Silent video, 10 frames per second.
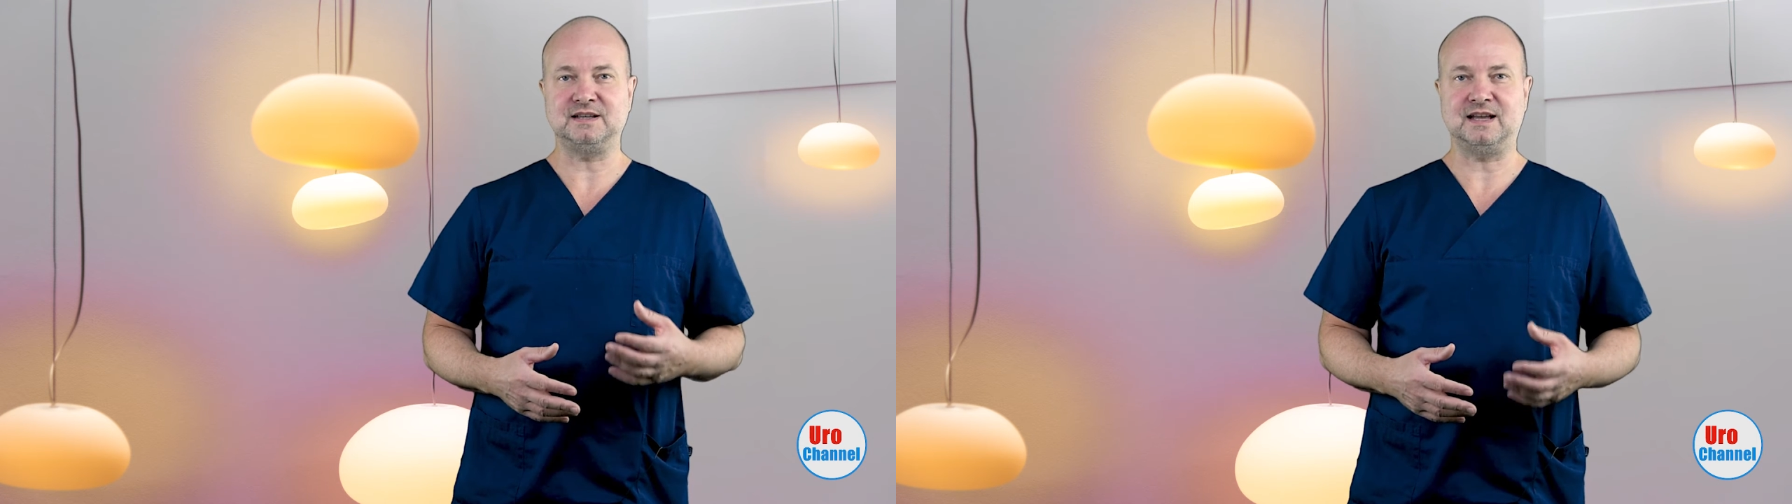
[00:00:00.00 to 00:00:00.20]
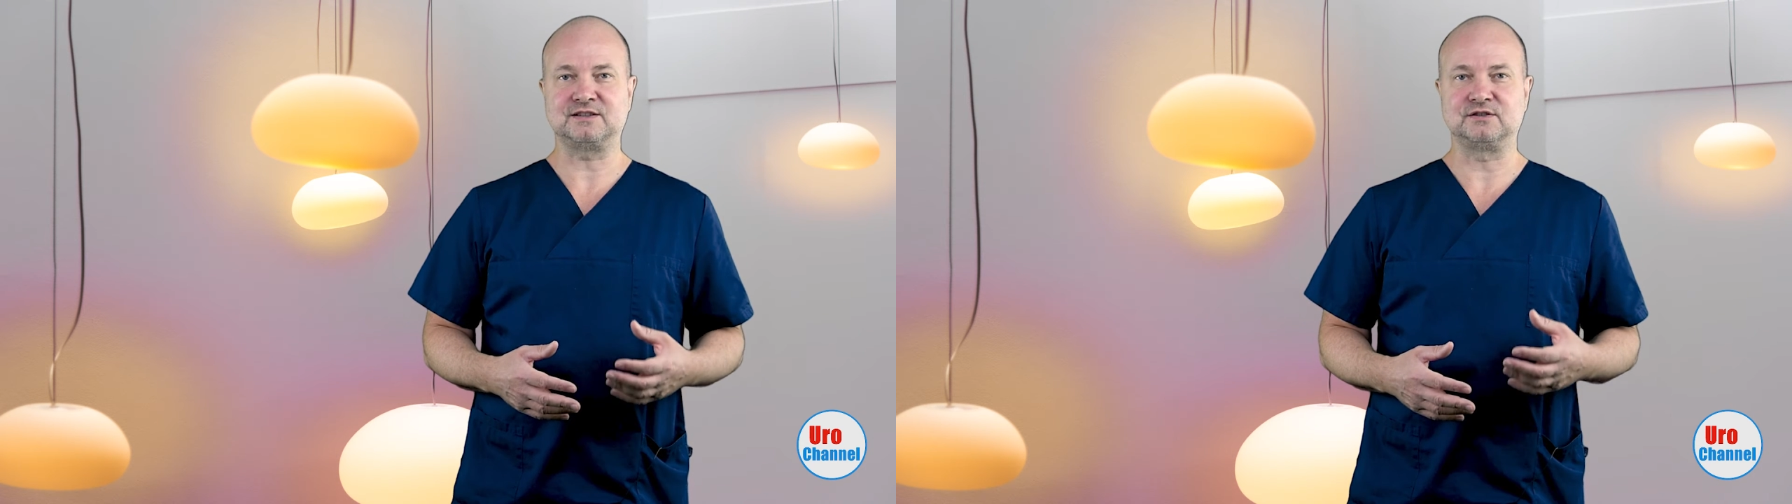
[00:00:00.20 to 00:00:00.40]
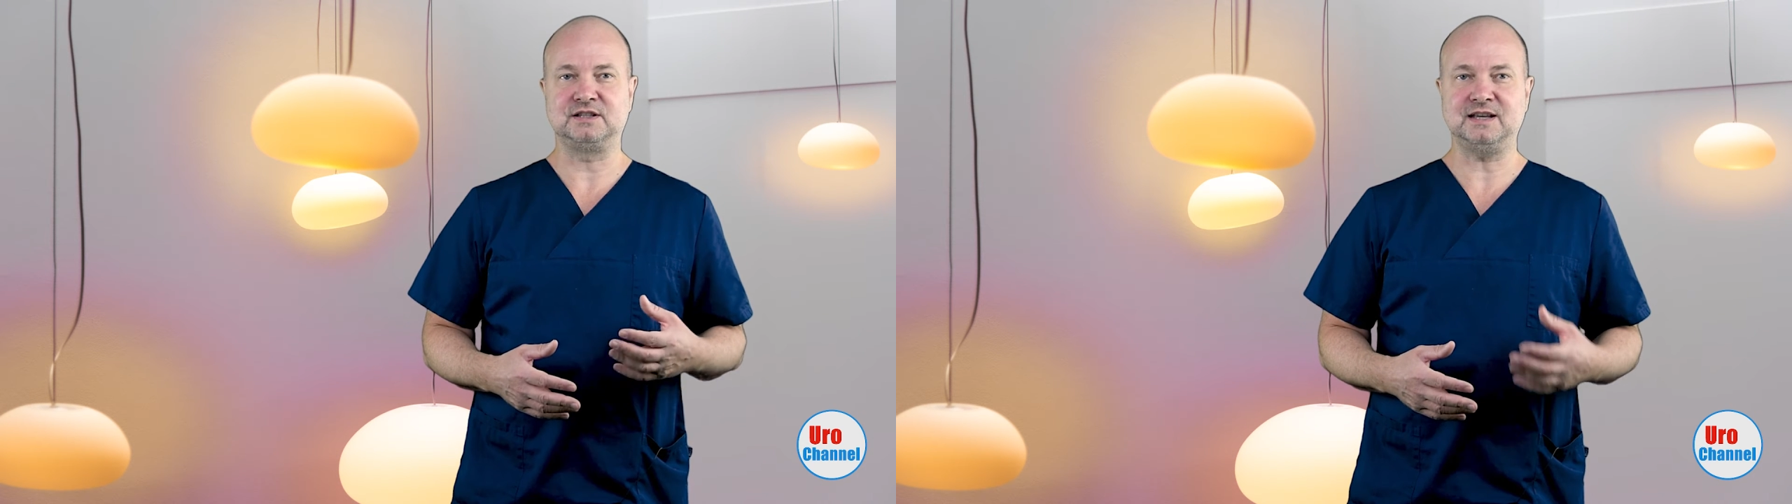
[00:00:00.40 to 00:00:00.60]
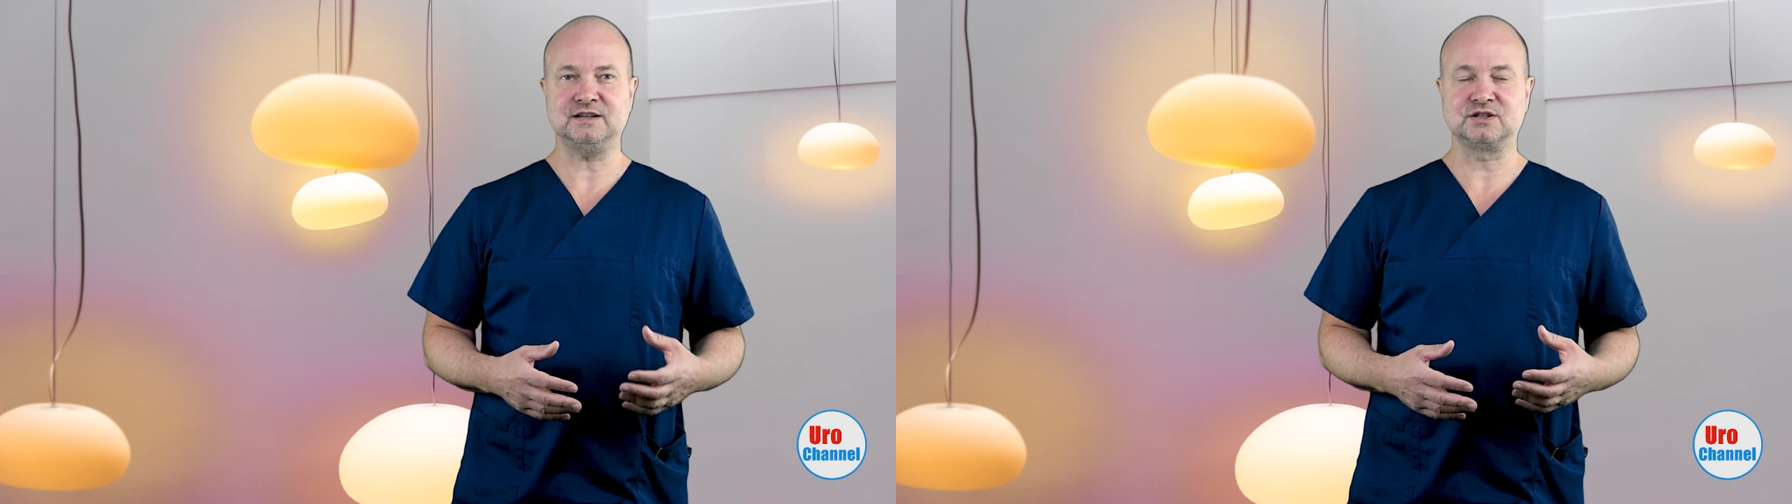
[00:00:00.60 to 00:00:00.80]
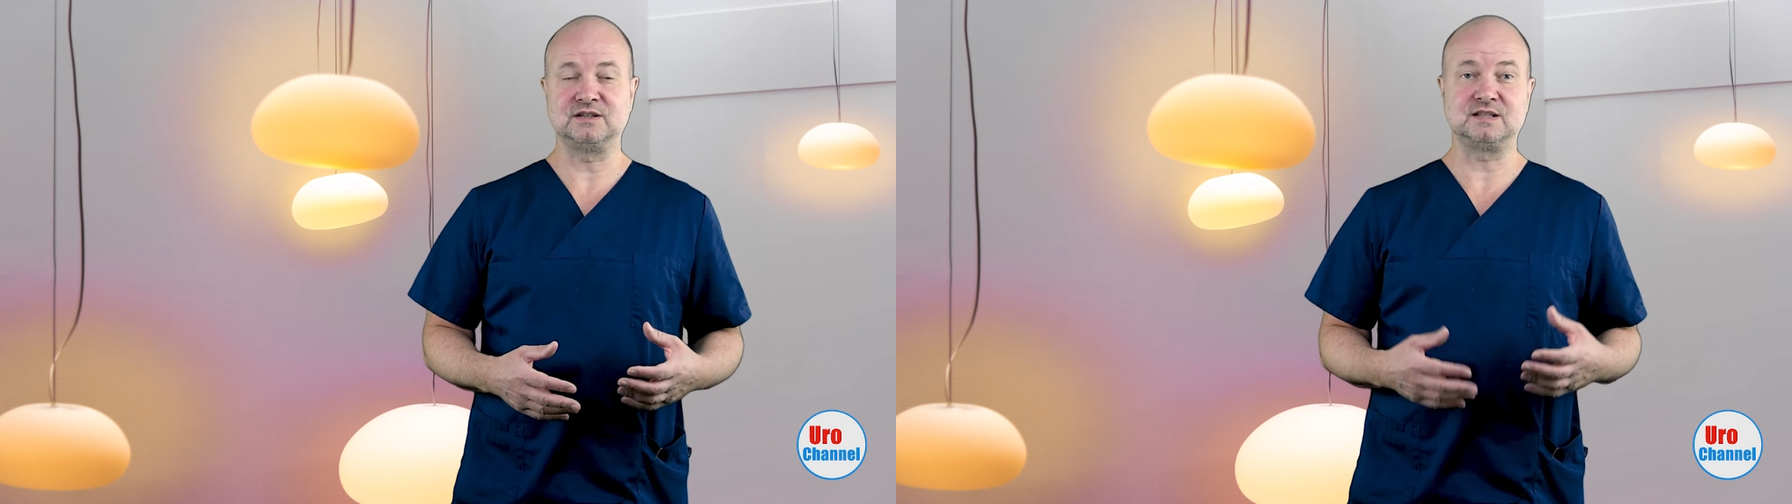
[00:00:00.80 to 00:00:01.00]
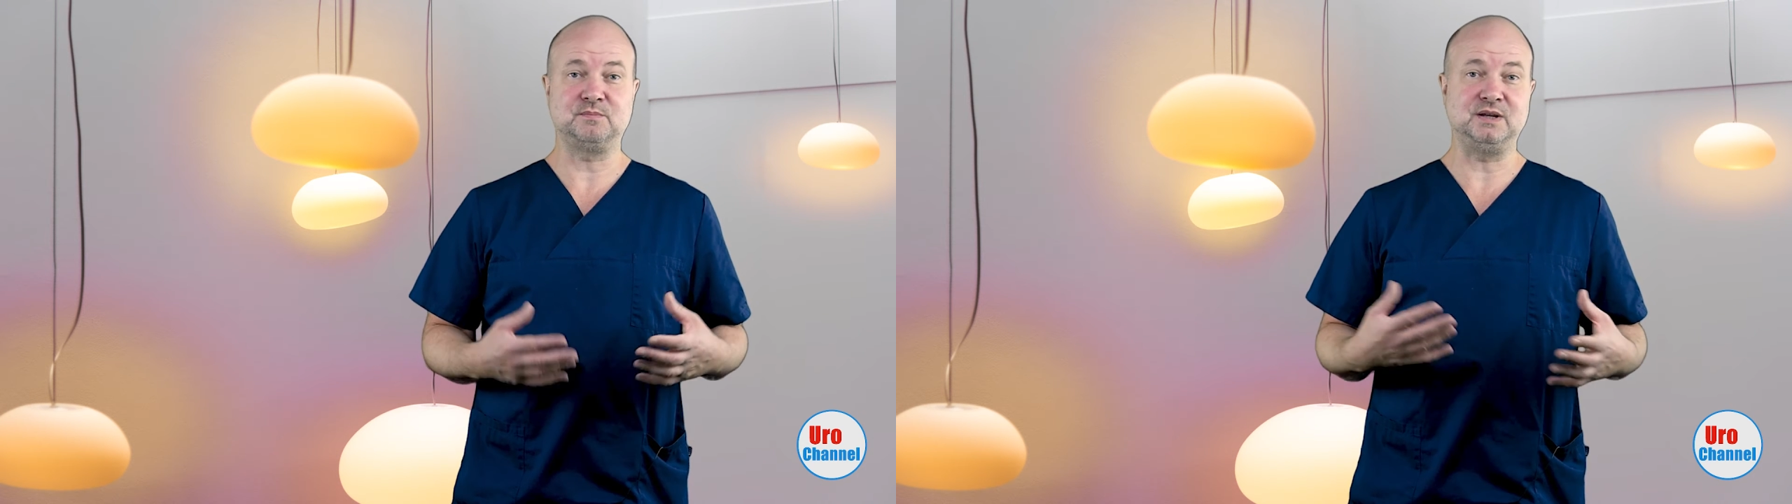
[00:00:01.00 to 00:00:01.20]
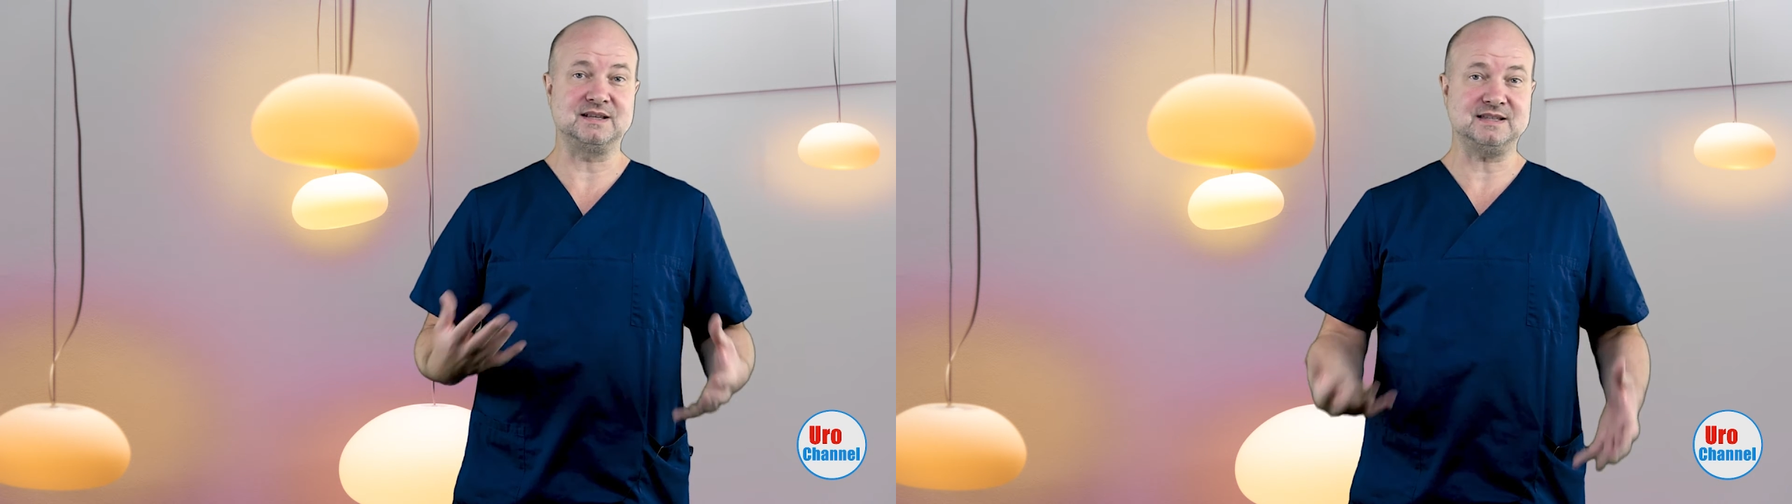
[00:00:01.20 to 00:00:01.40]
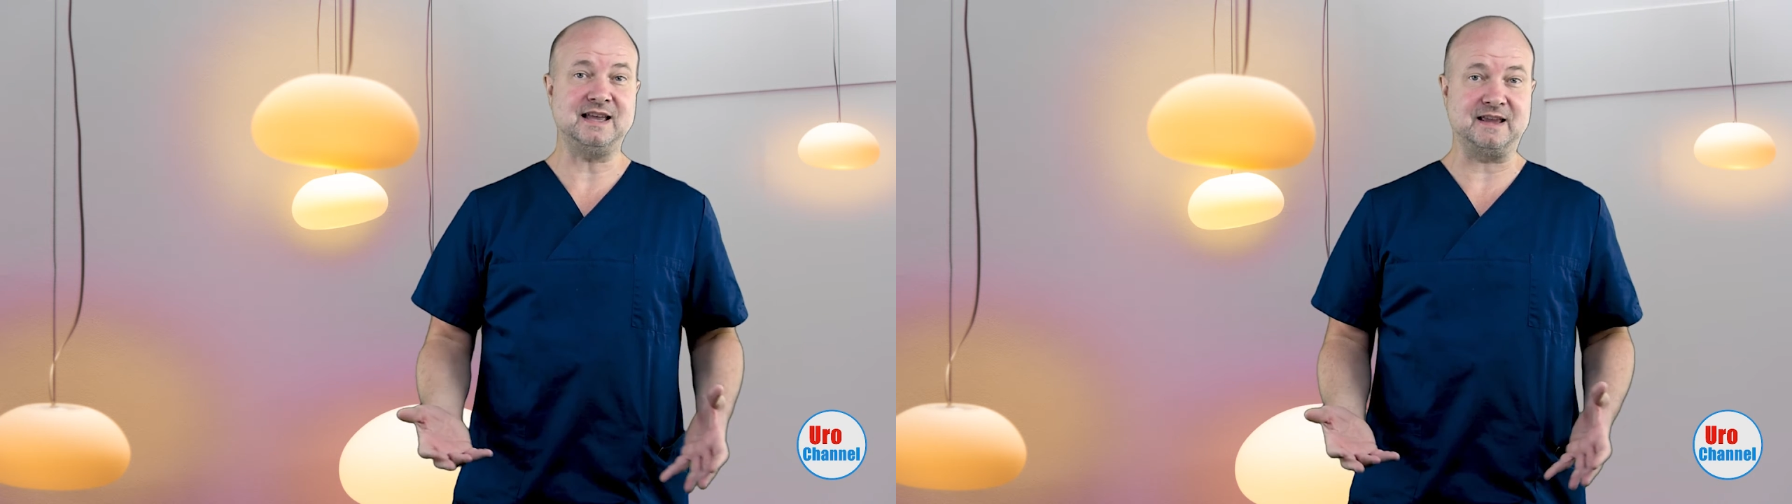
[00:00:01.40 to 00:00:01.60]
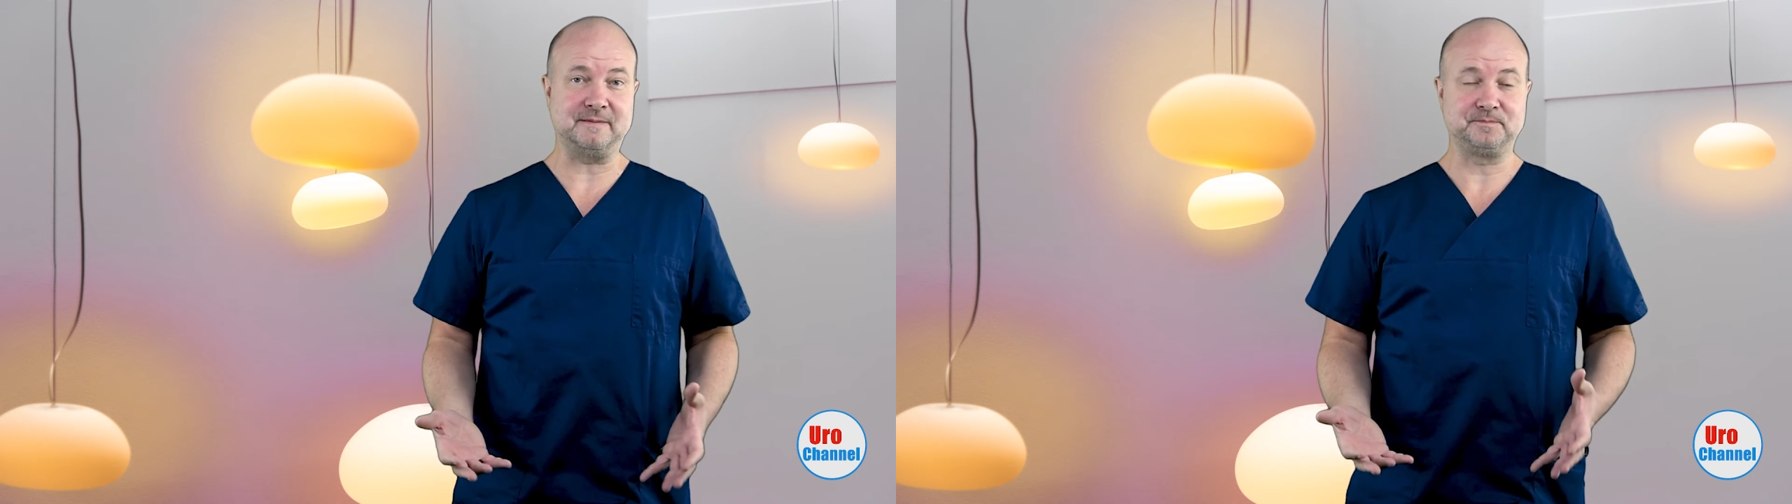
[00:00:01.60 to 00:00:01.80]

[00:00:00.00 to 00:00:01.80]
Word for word: cancer detection is PSA.